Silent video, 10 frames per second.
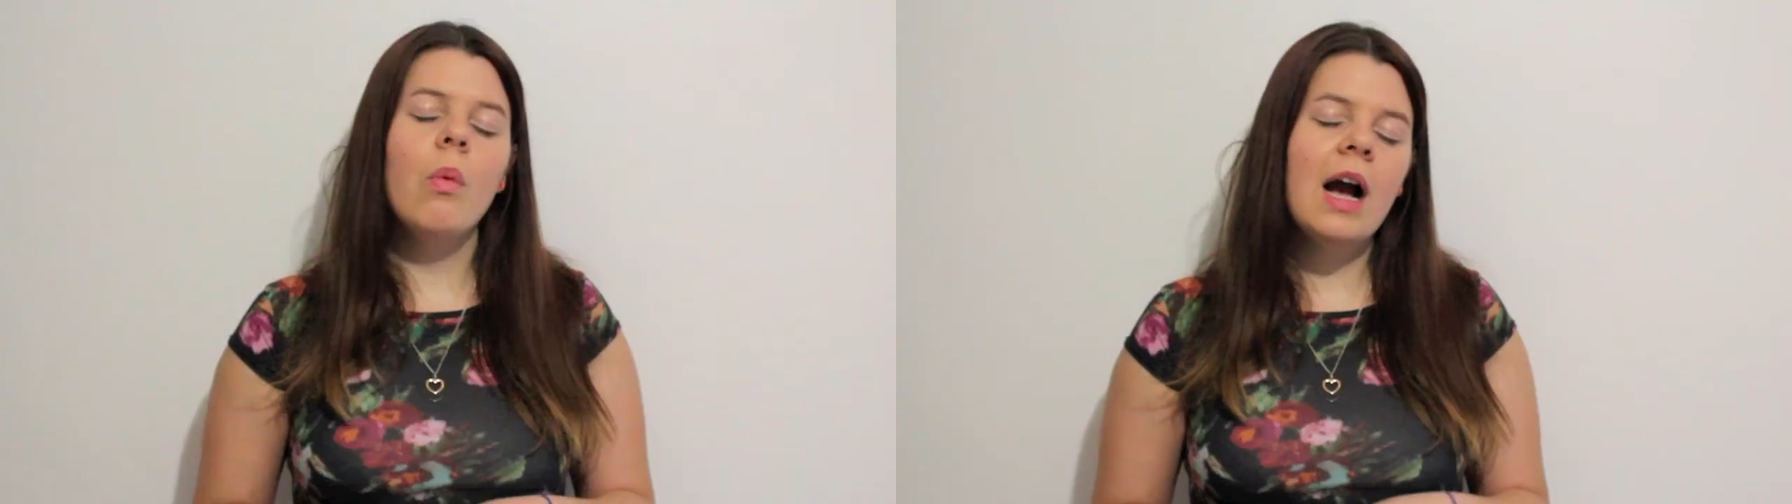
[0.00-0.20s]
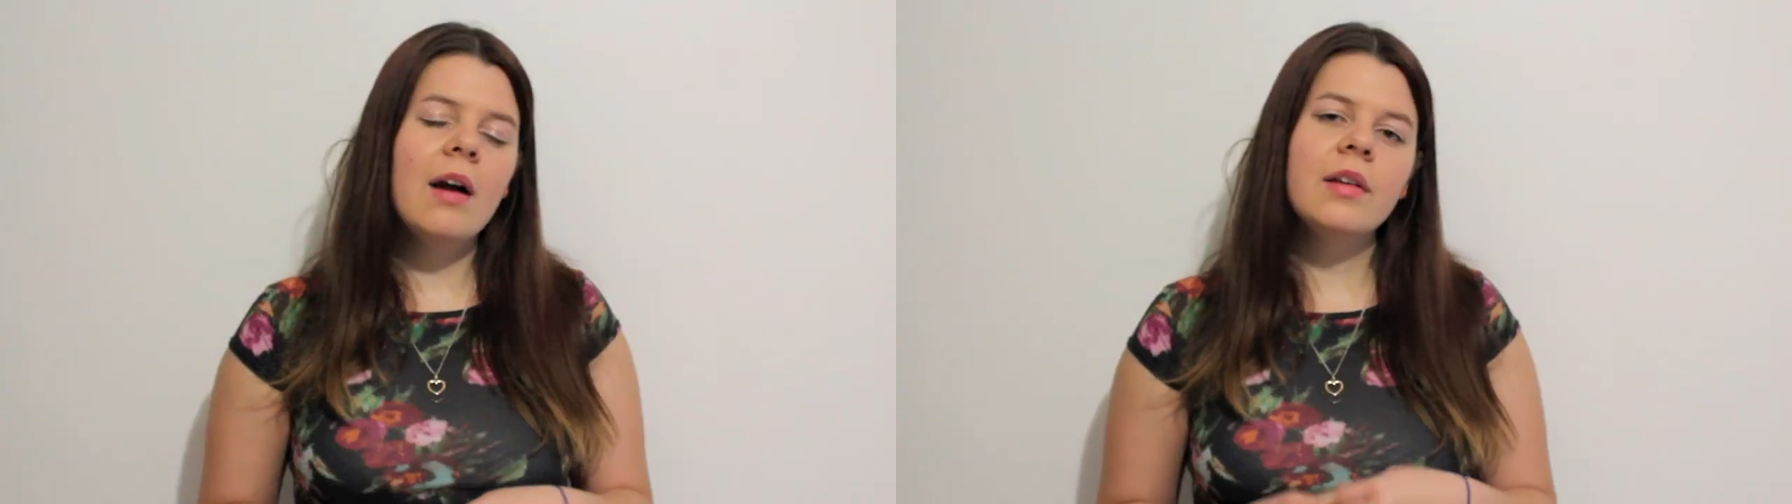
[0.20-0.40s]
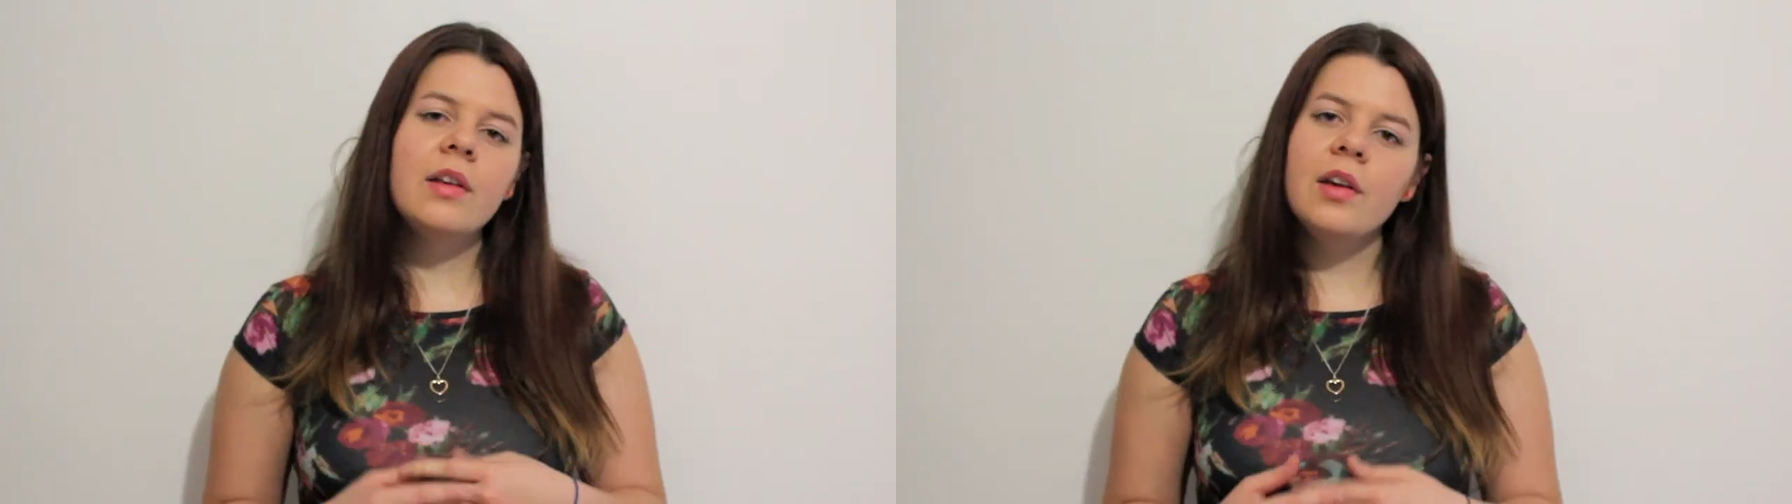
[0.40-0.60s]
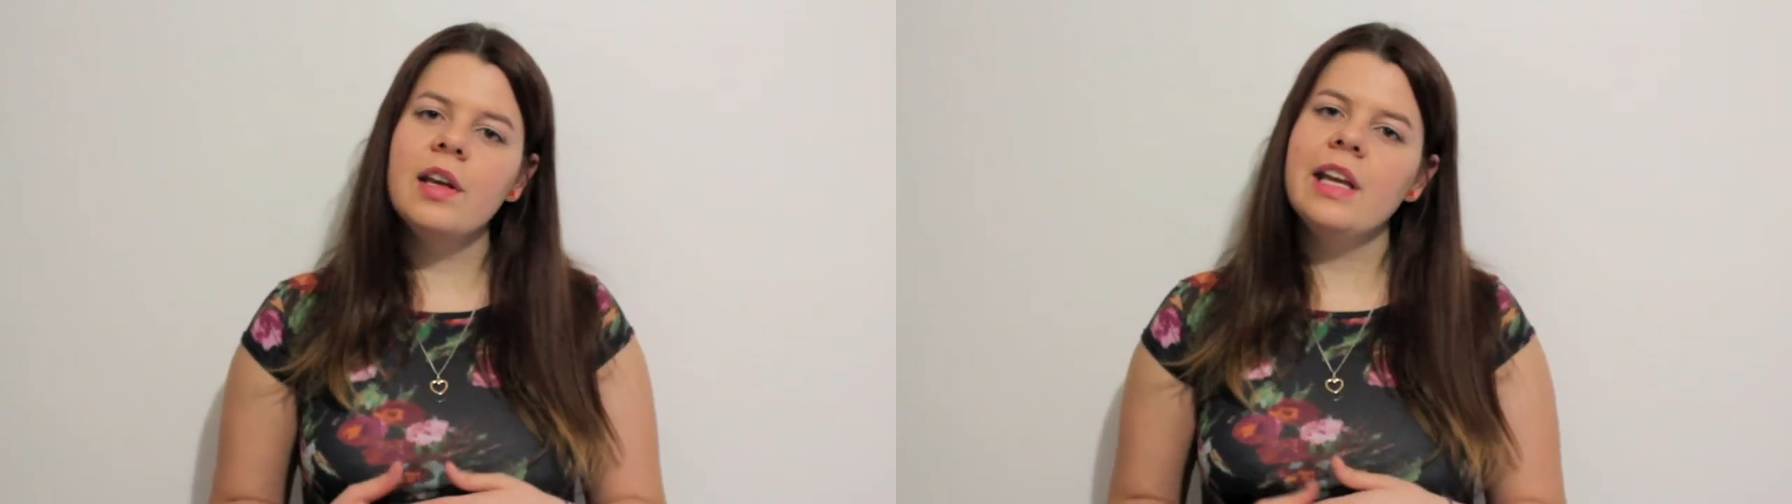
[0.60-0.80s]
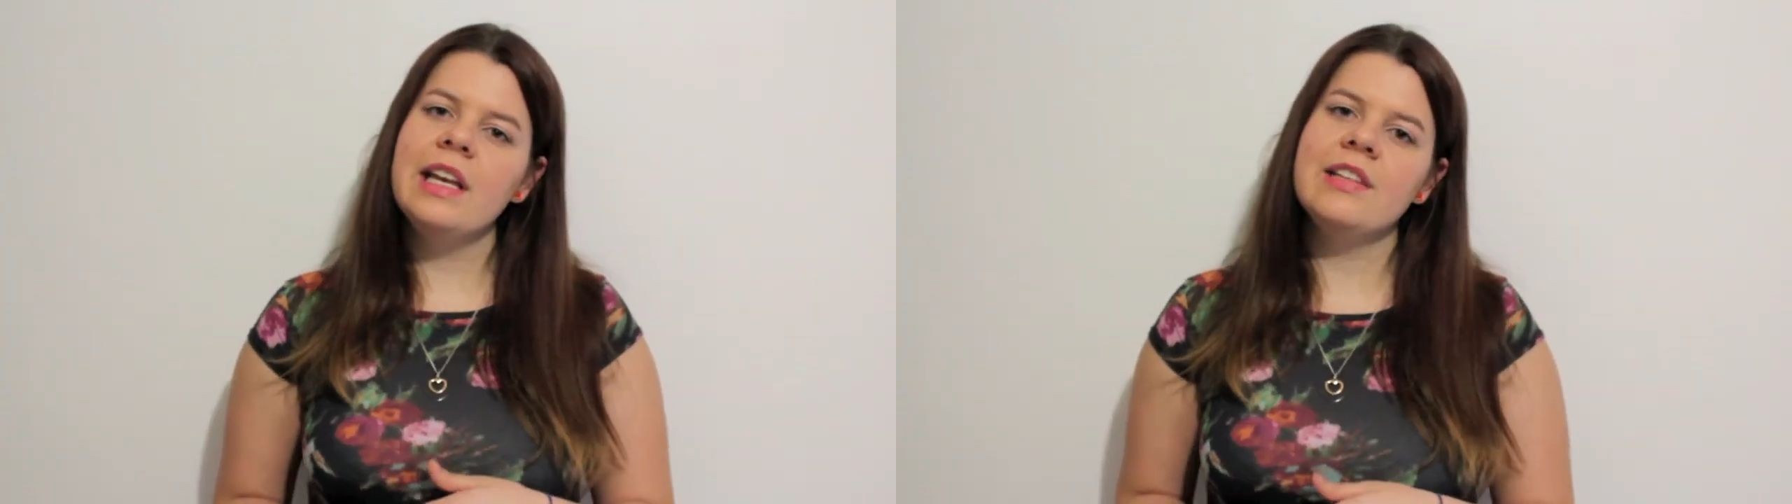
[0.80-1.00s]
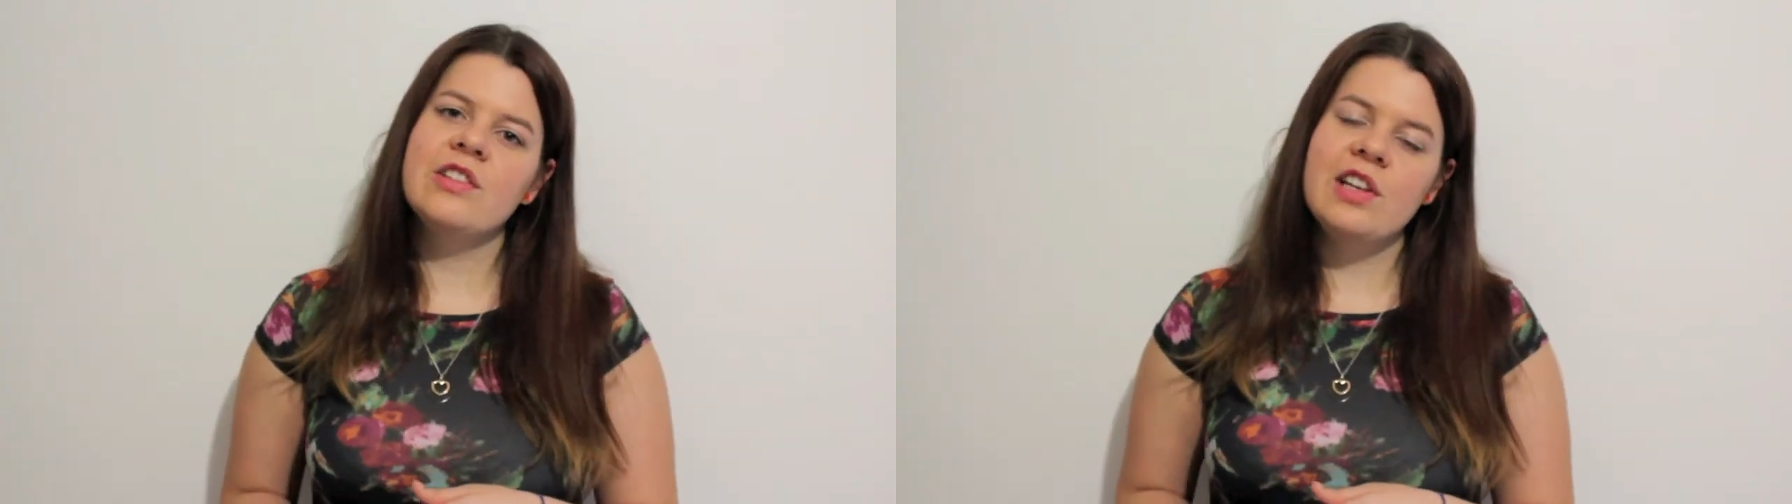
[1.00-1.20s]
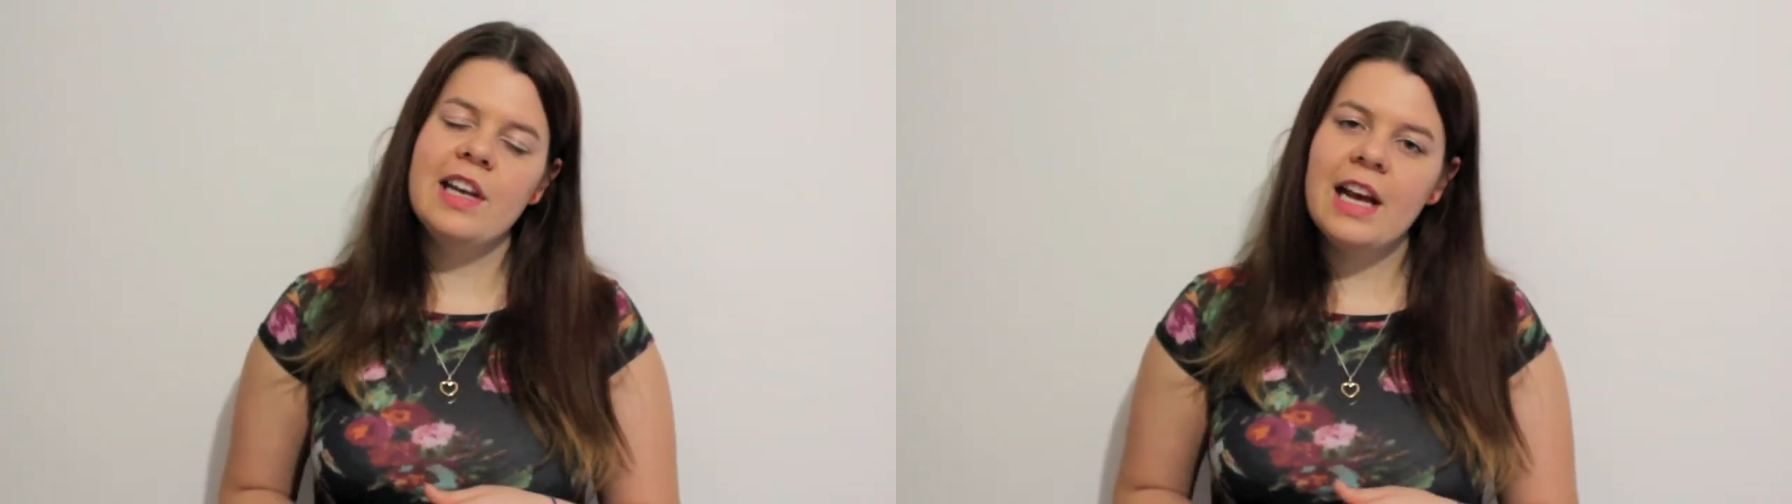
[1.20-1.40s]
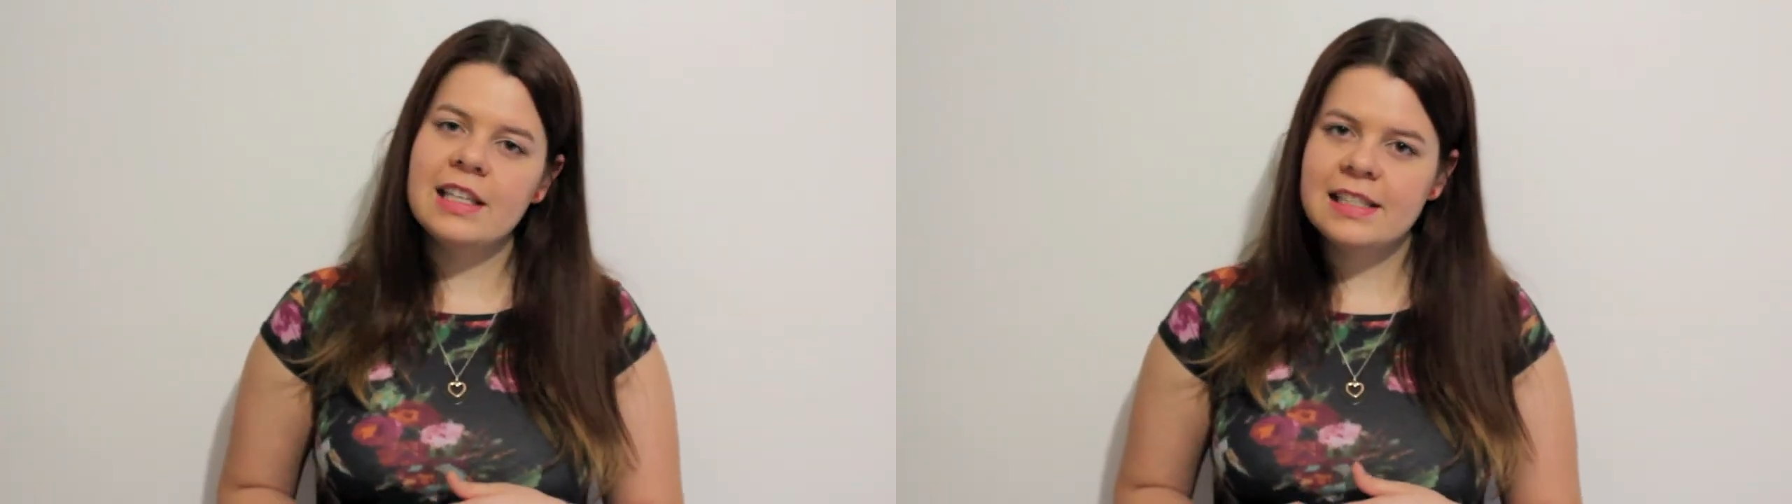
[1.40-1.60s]
While you can tune
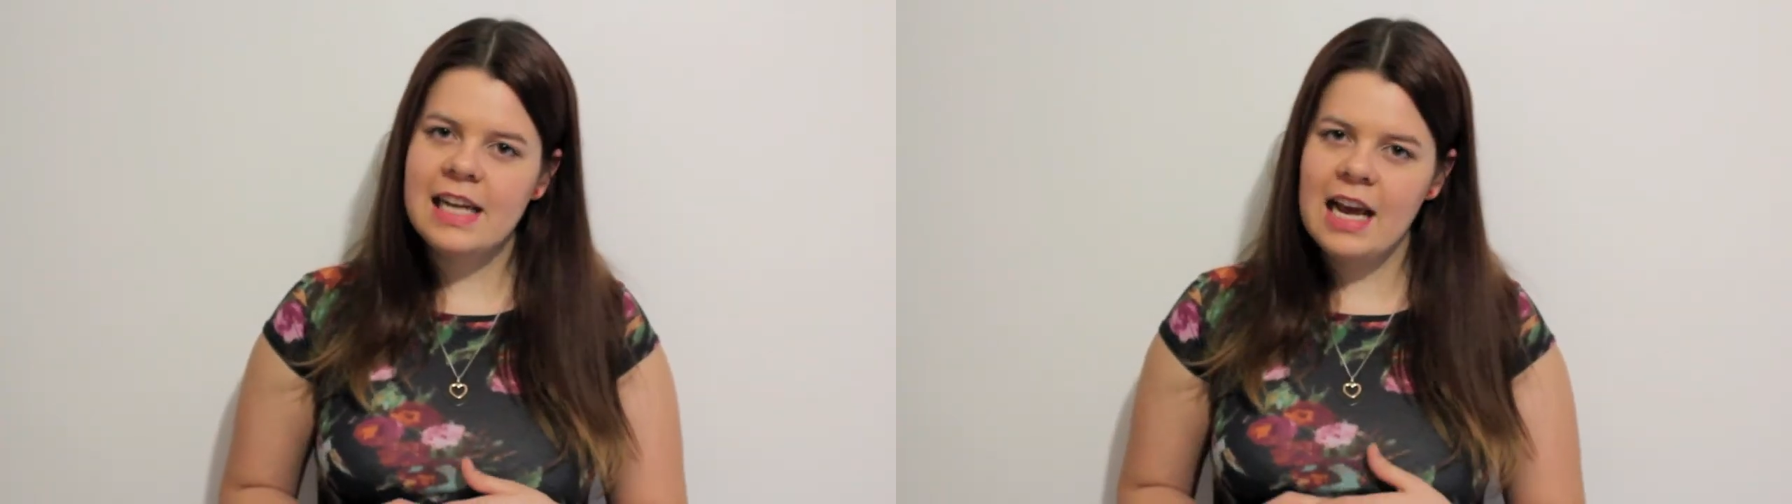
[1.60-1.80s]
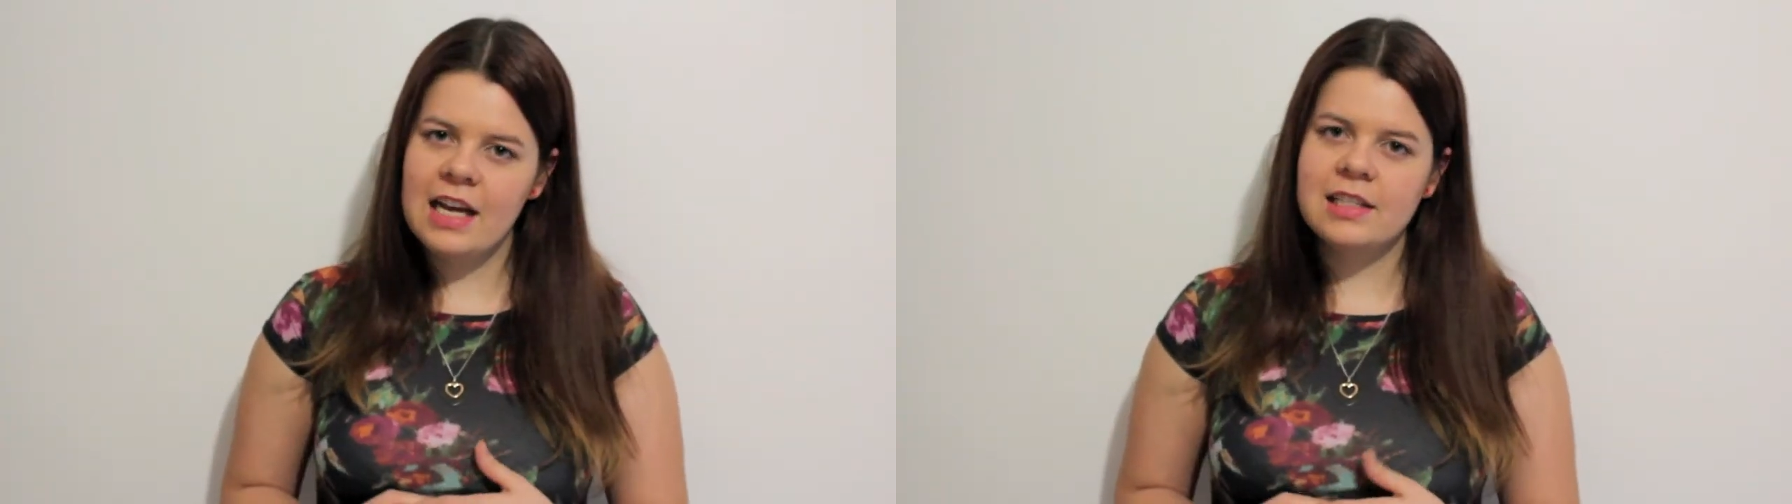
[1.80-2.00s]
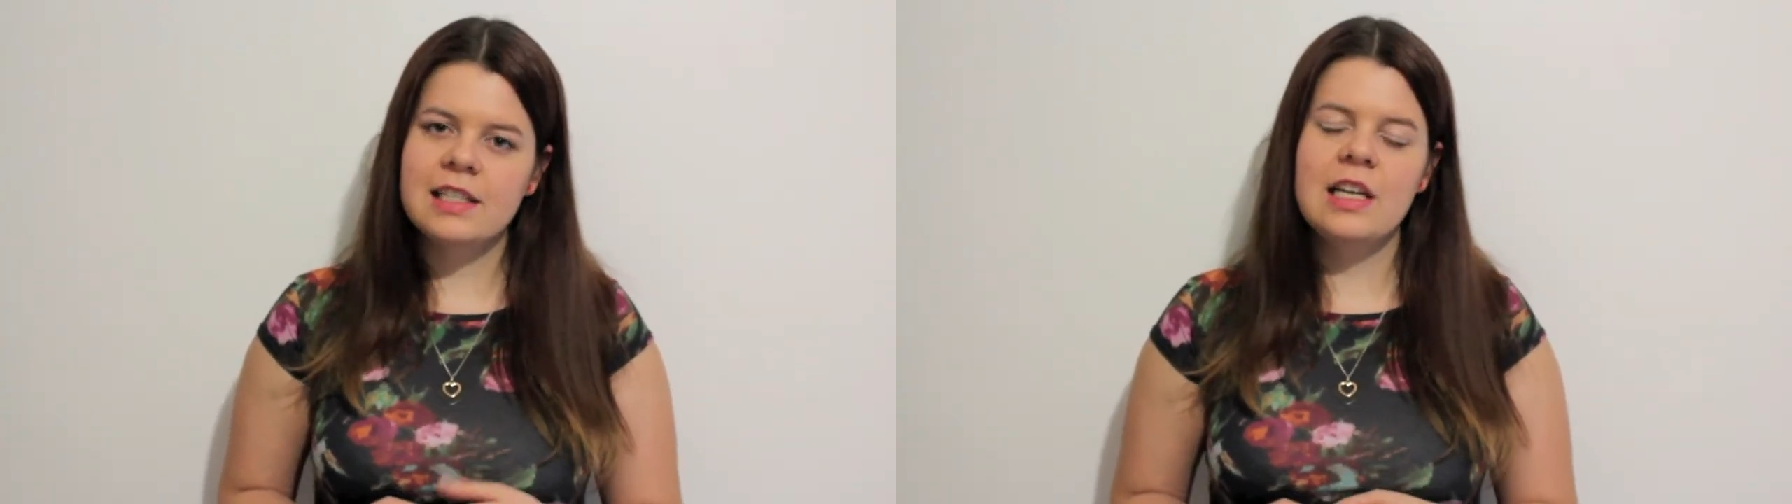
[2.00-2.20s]
out sounds